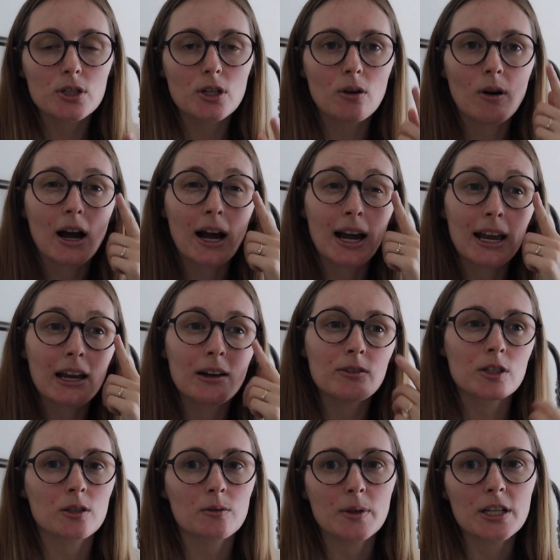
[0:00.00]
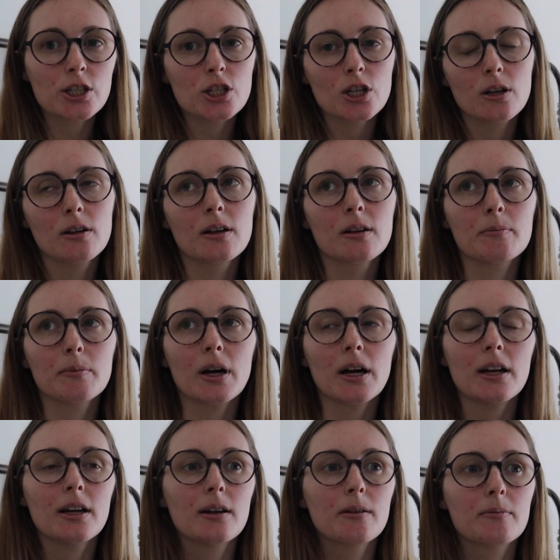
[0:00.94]
So I have a Switch,
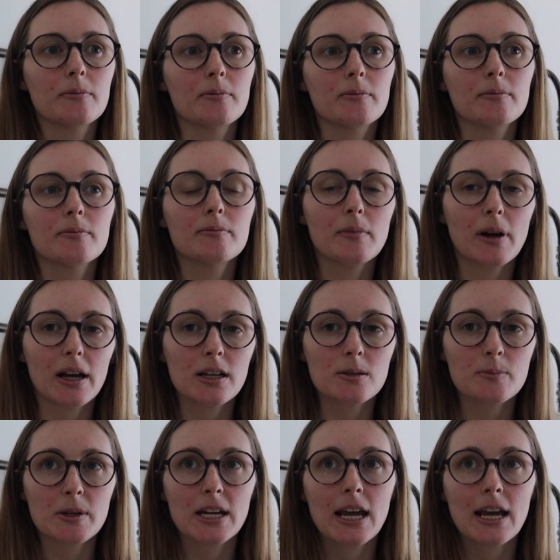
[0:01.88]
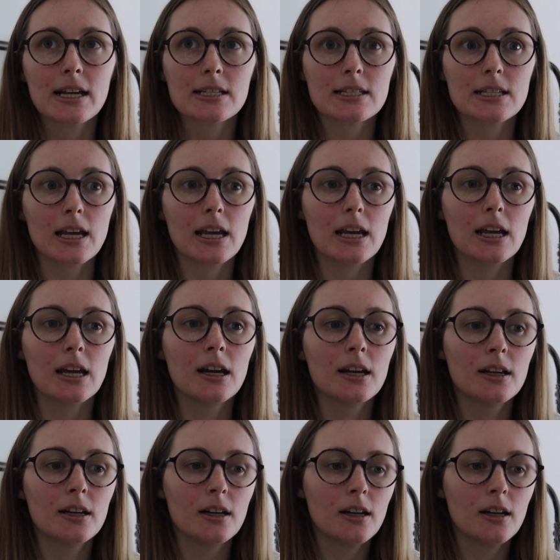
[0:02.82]
but my husband has a